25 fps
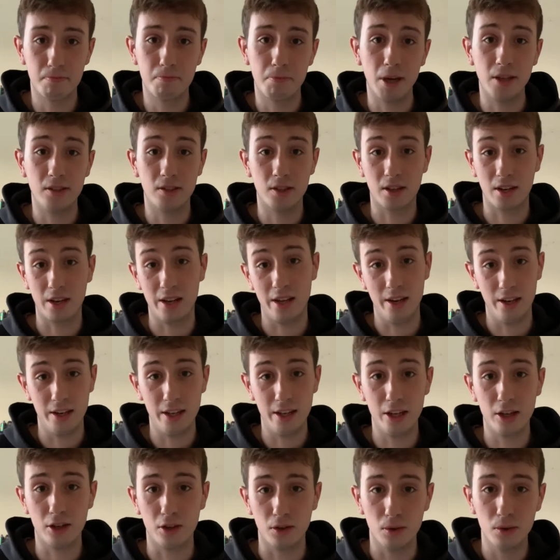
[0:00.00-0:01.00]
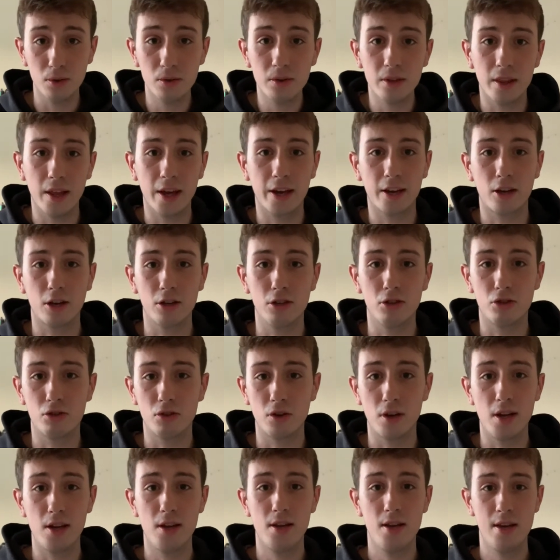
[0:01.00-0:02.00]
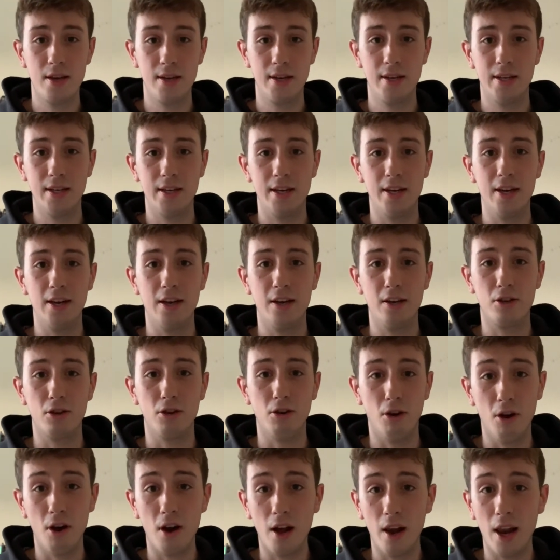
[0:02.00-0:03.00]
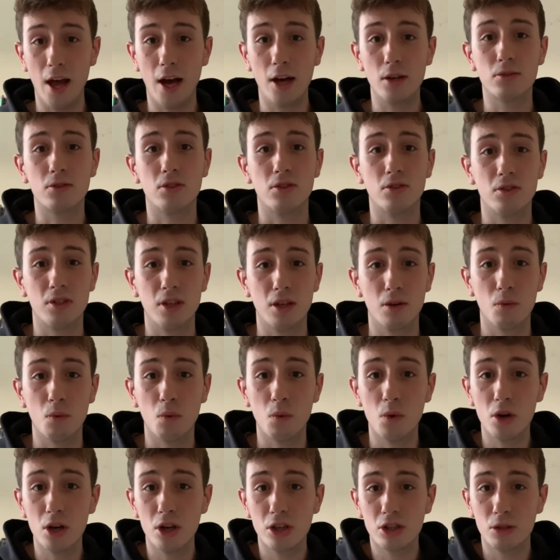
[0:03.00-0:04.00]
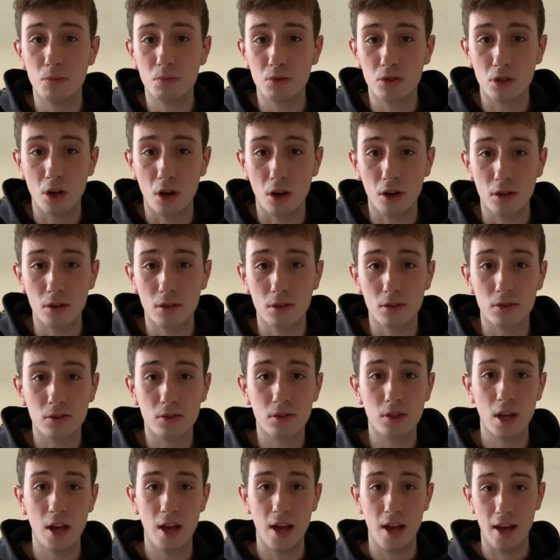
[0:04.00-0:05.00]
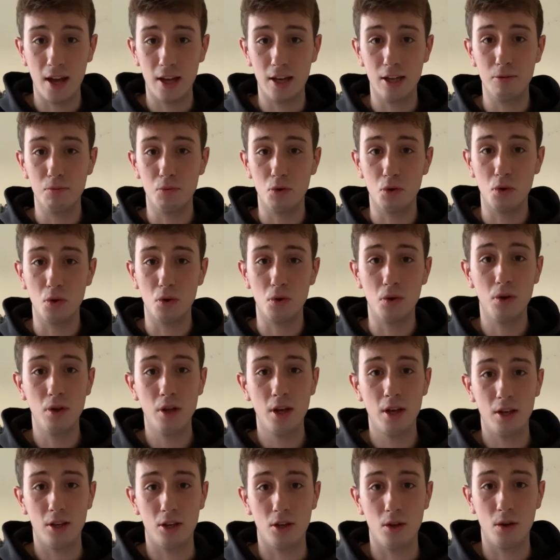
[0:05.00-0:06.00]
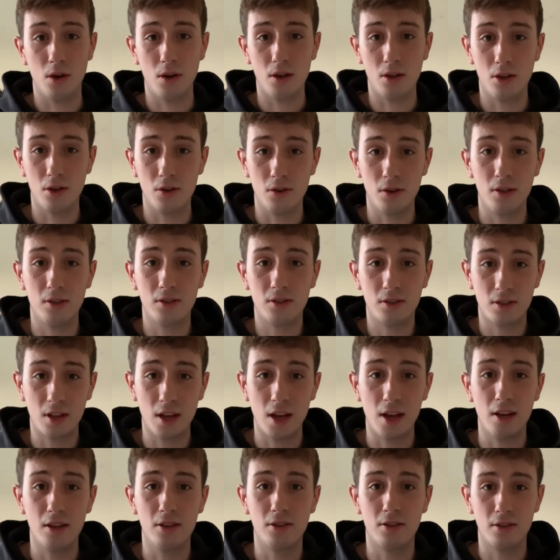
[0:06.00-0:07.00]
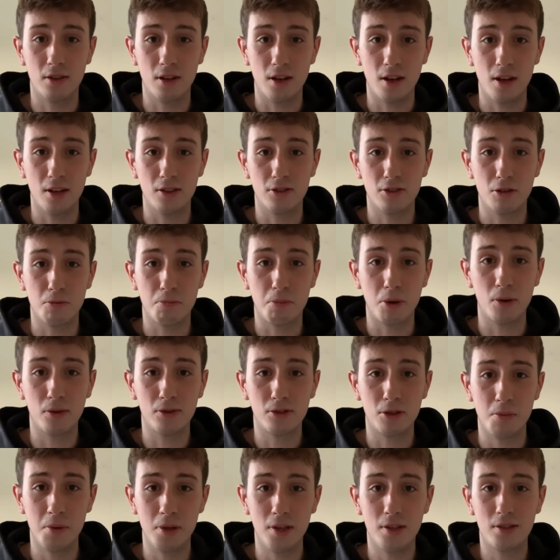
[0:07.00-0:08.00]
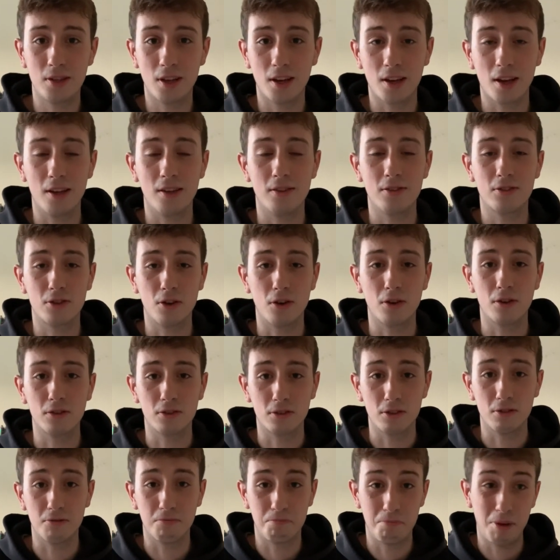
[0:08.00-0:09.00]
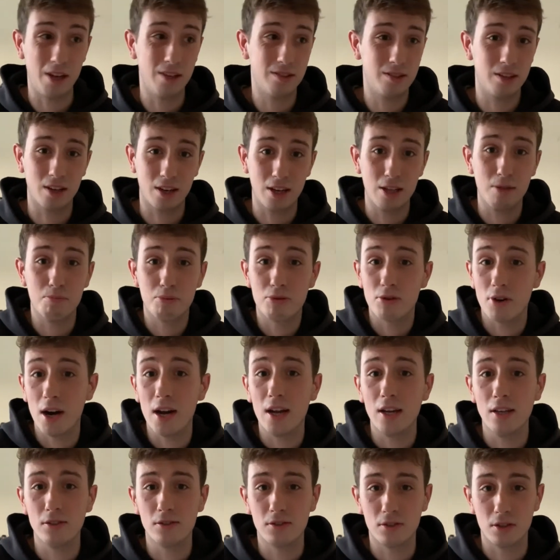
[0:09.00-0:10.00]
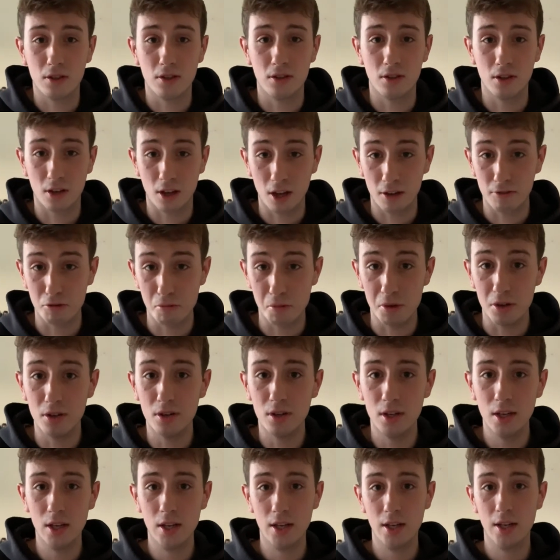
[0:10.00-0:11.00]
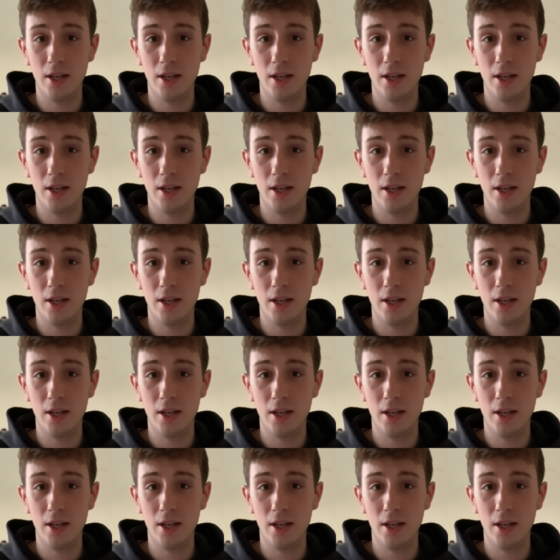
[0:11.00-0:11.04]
basically illegal in their country. Uh, you're not allowed to sing worship songs anymore. You, are instead uh, supposed to be singing songs of basically praise to the government